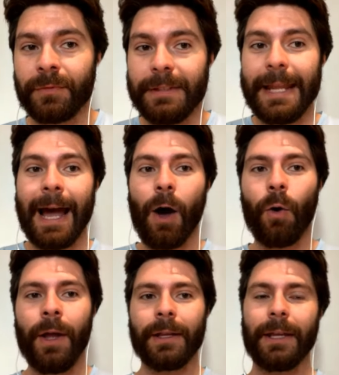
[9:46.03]

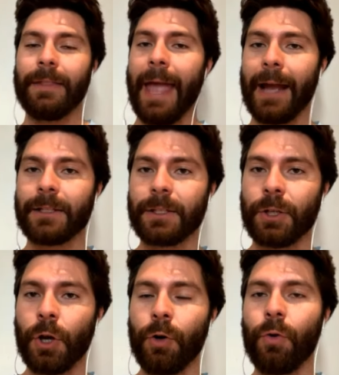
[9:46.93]
Now, can the X's
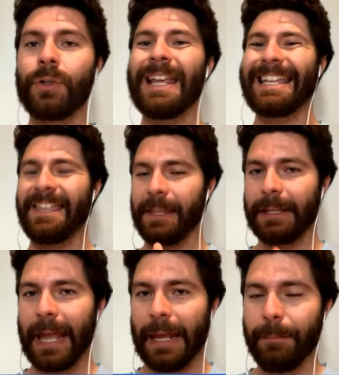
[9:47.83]
and O's, can the
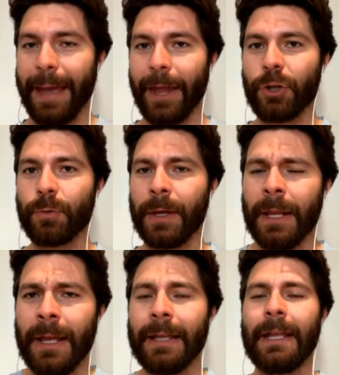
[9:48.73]
game
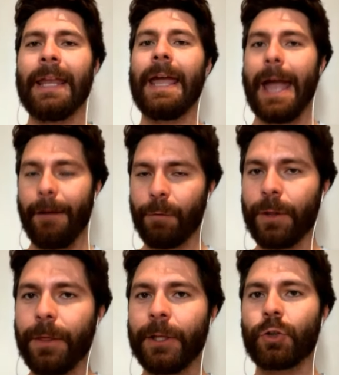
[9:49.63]
management, can
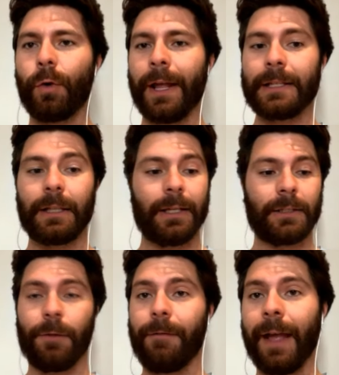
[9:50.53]
everything translate
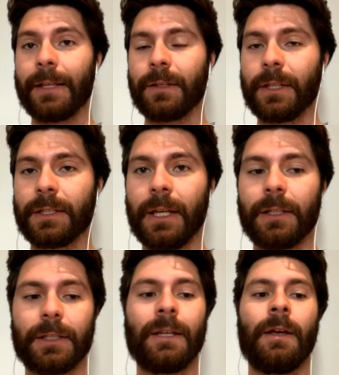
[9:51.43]
to the fans in the
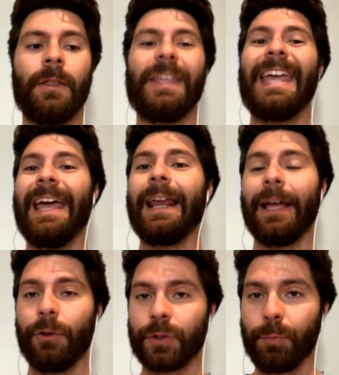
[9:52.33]
seats? The
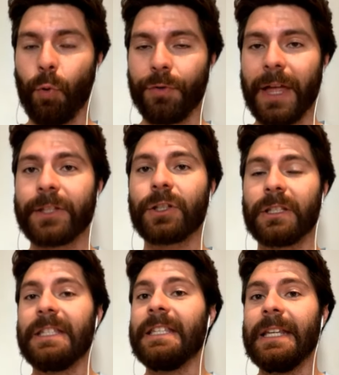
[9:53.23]
NIL support that's
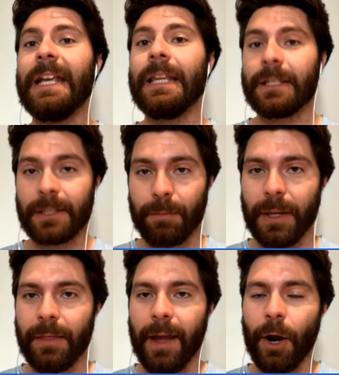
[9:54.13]
needed to
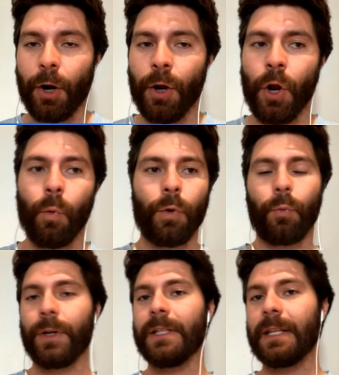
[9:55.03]
be there with
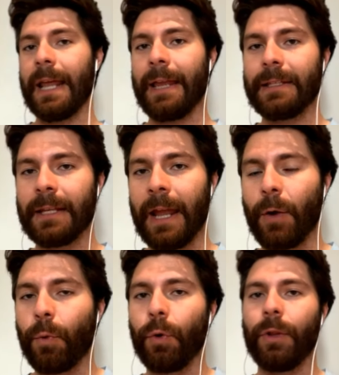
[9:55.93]
recent
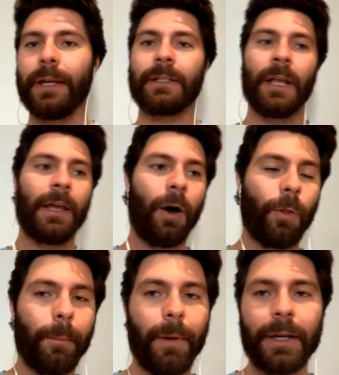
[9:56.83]
NCAA rulings, all
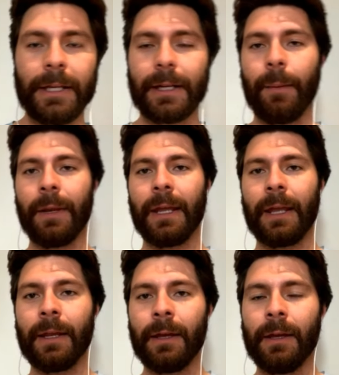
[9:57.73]
the money coming
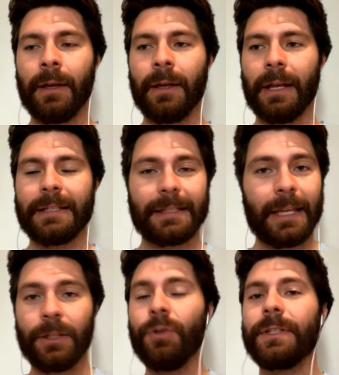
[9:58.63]
in.
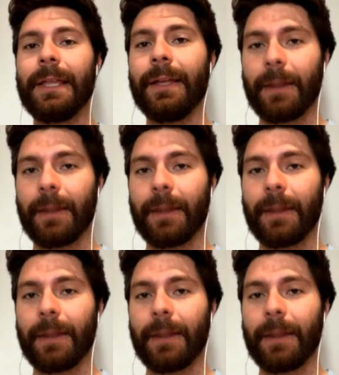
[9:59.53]
Can UCLA